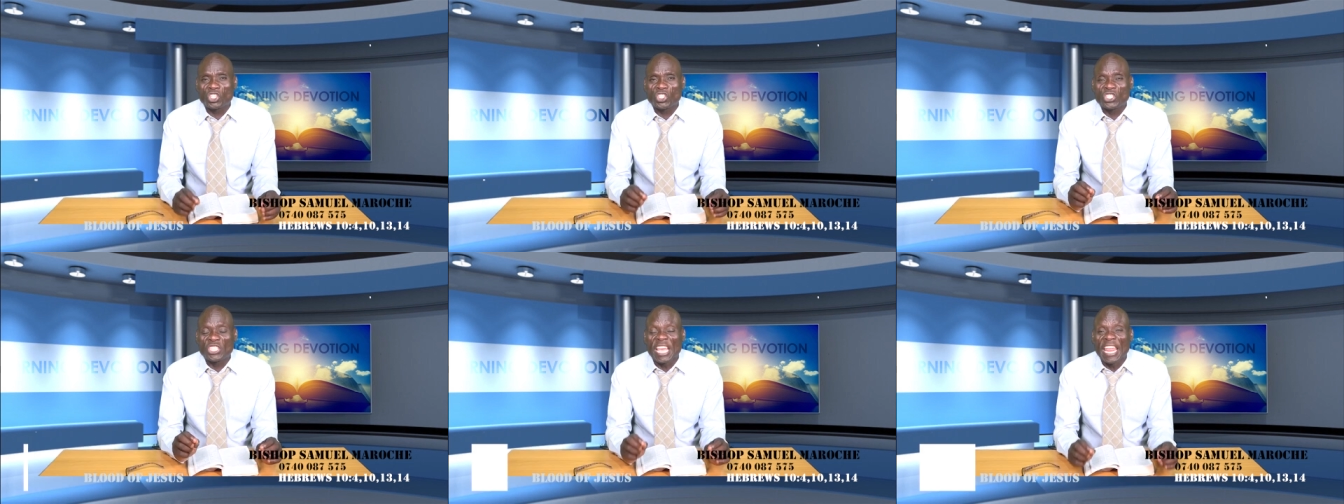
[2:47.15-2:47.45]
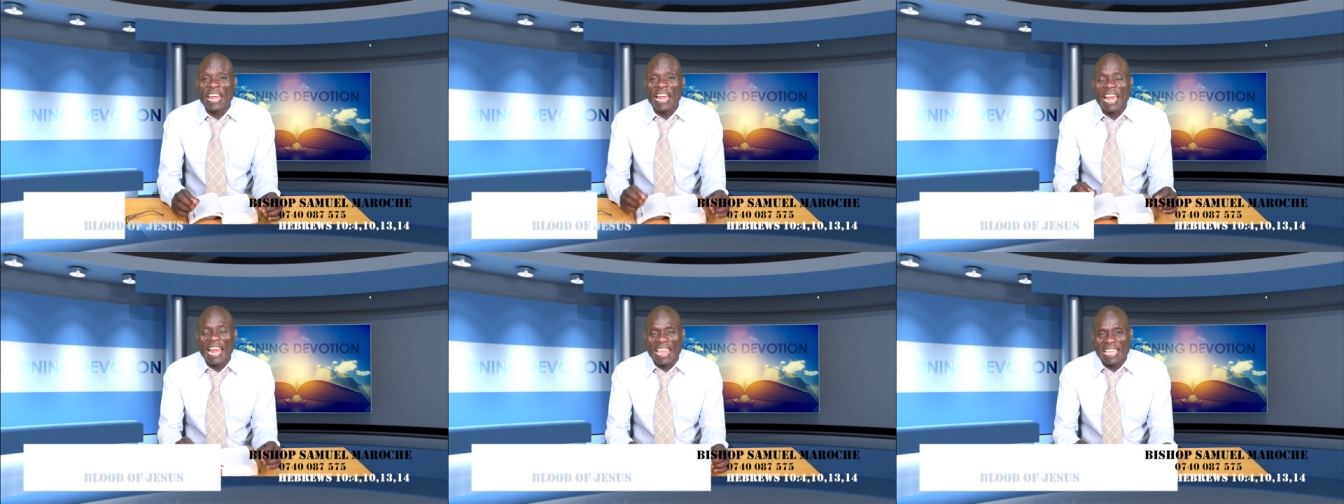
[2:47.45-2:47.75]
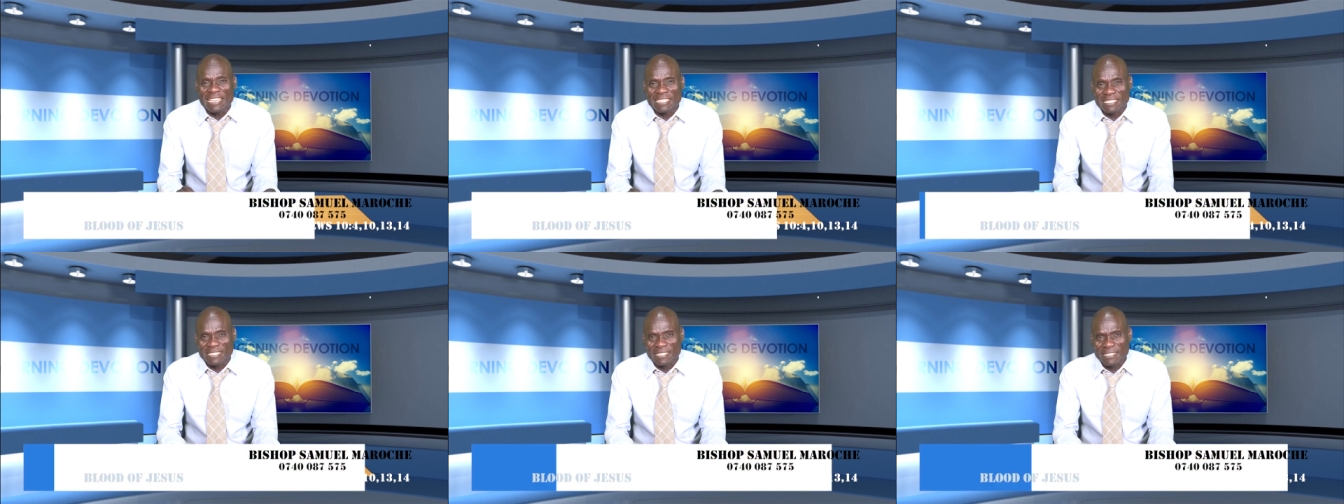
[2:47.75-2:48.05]

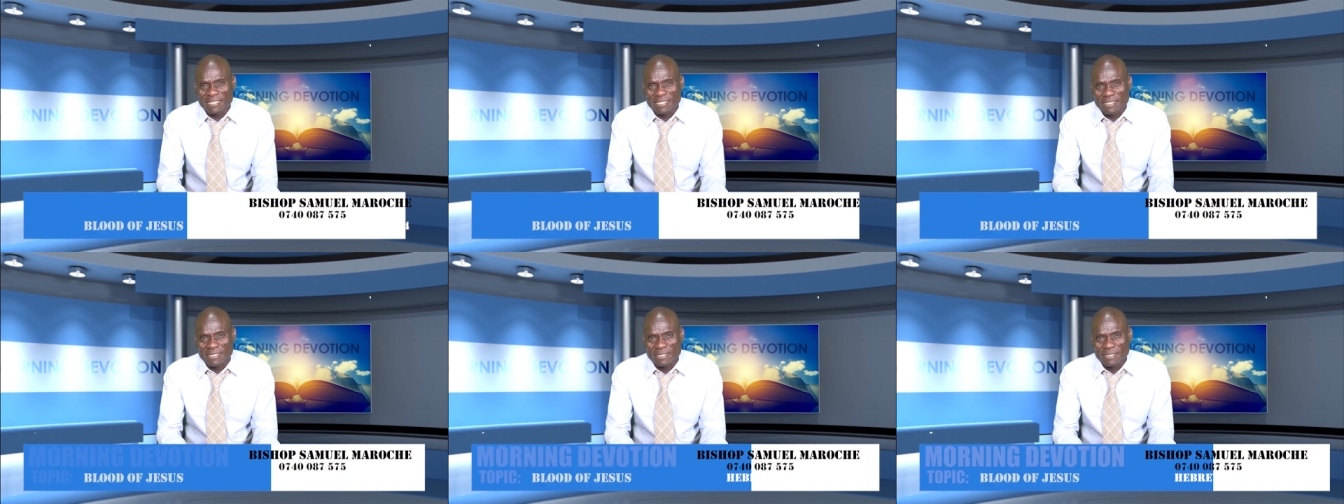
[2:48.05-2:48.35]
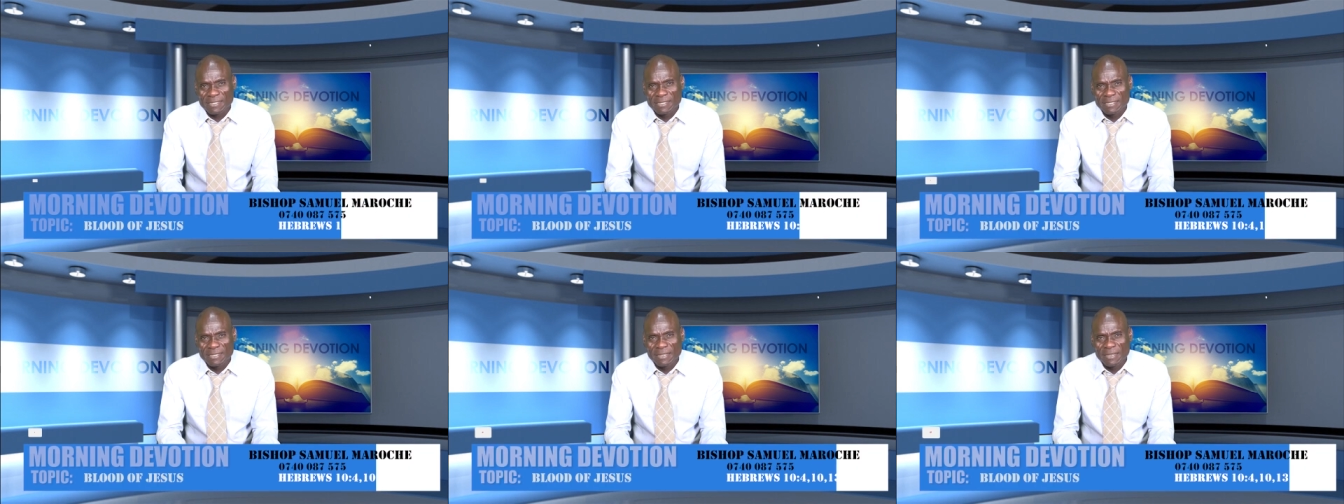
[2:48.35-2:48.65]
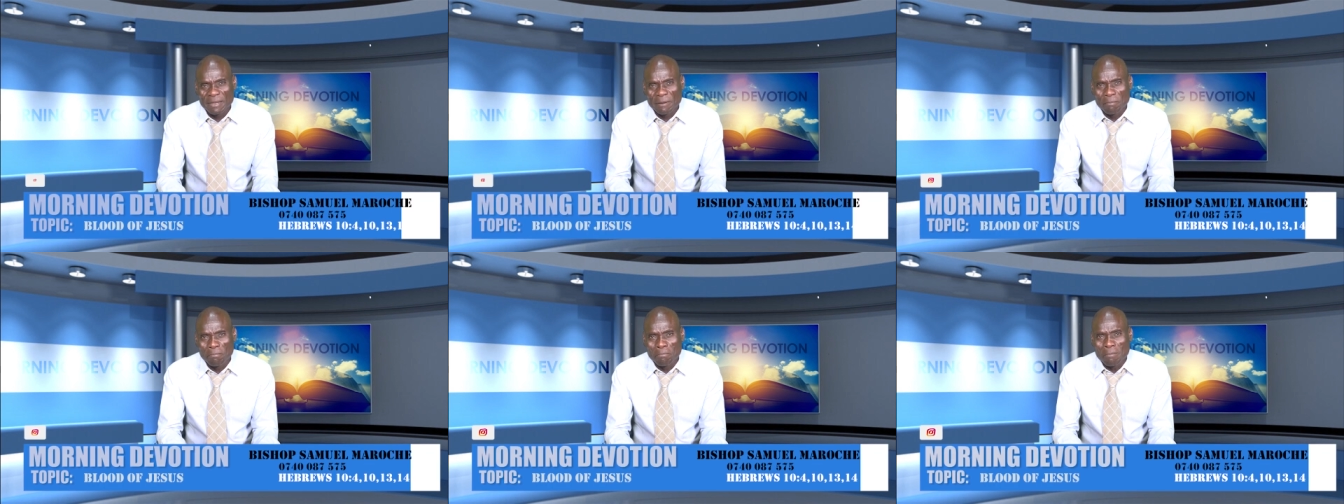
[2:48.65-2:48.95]
stainless.
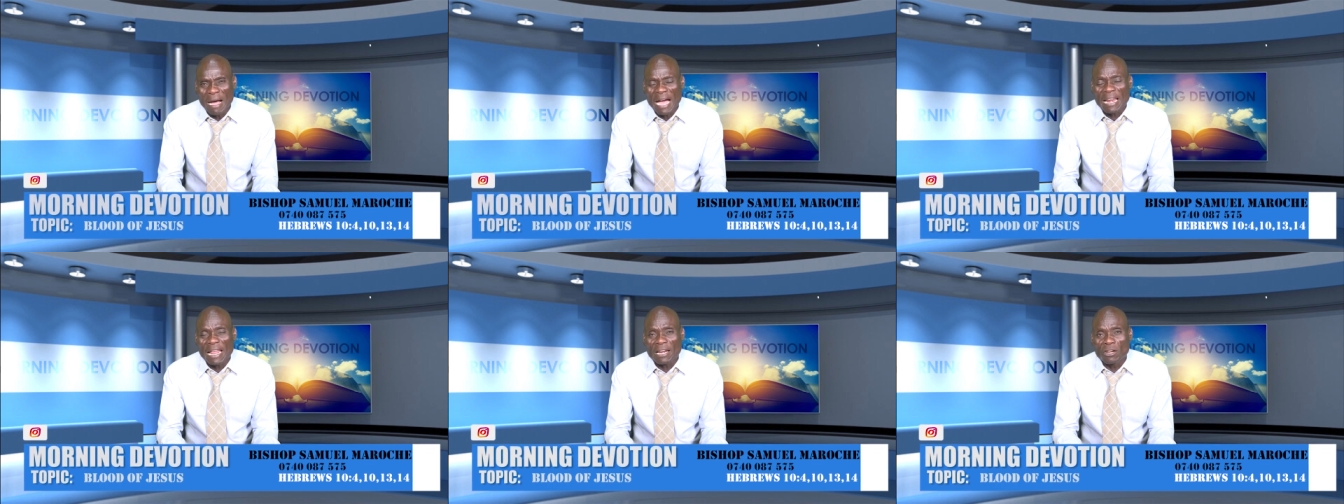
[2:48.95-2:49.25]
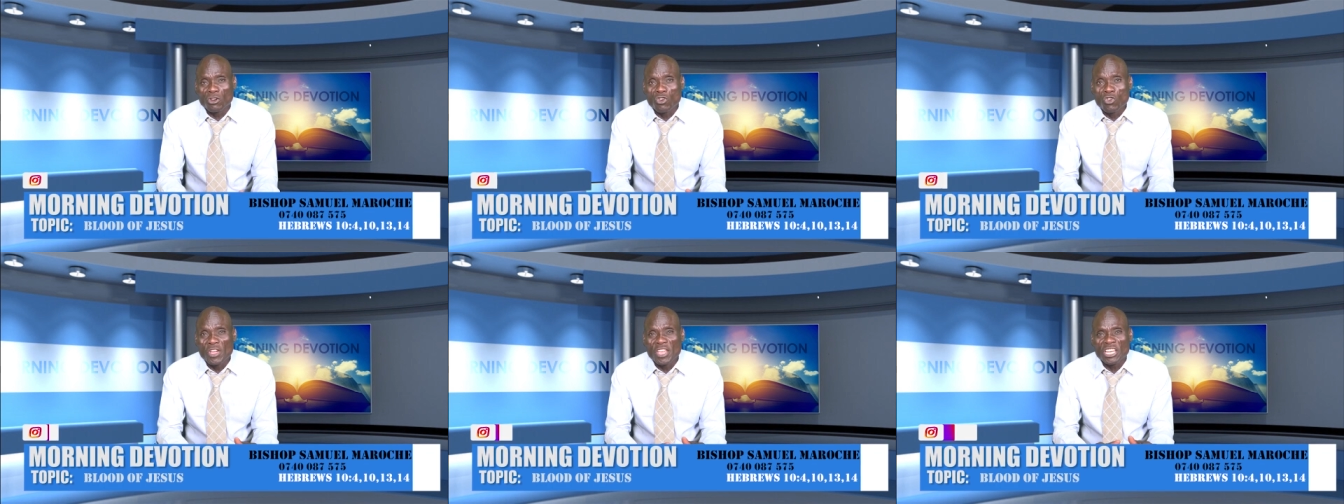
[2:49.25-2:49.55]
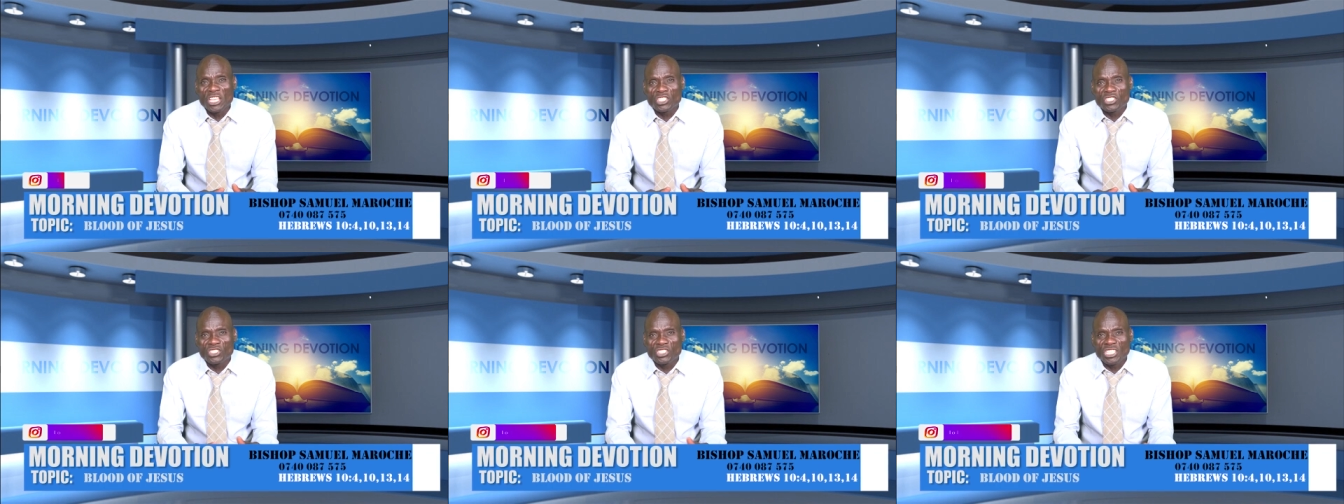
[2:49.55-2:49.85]
Man had no
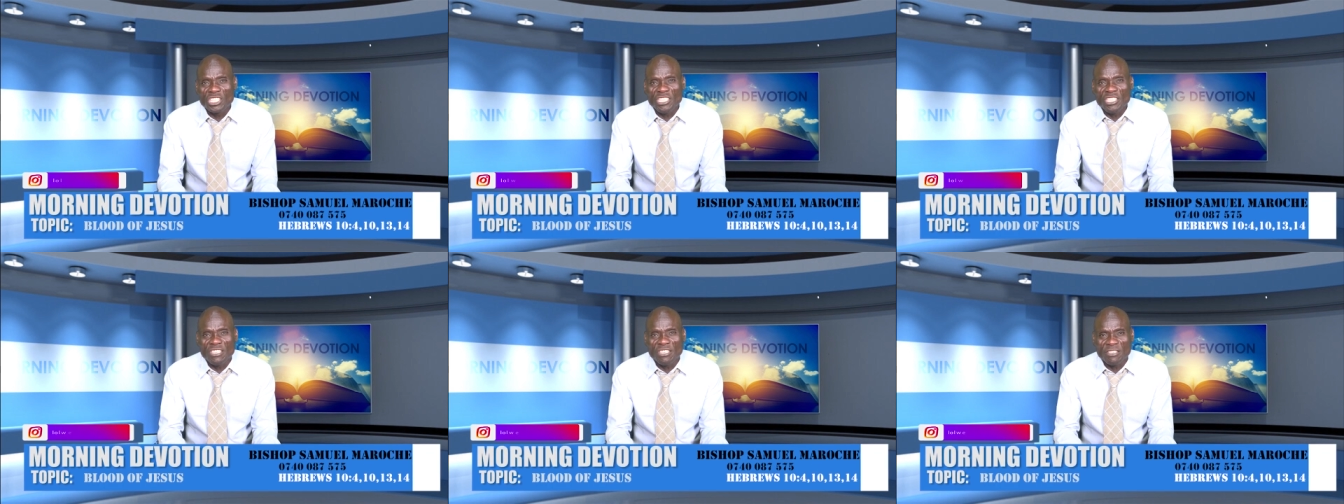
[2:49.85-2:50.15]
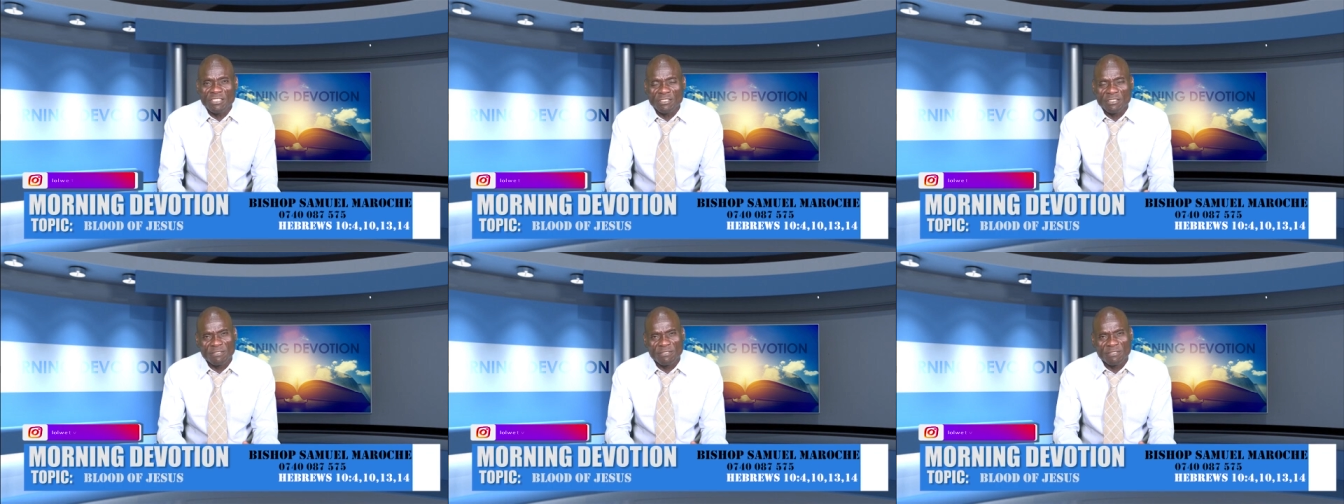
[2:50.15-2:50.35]
any sin.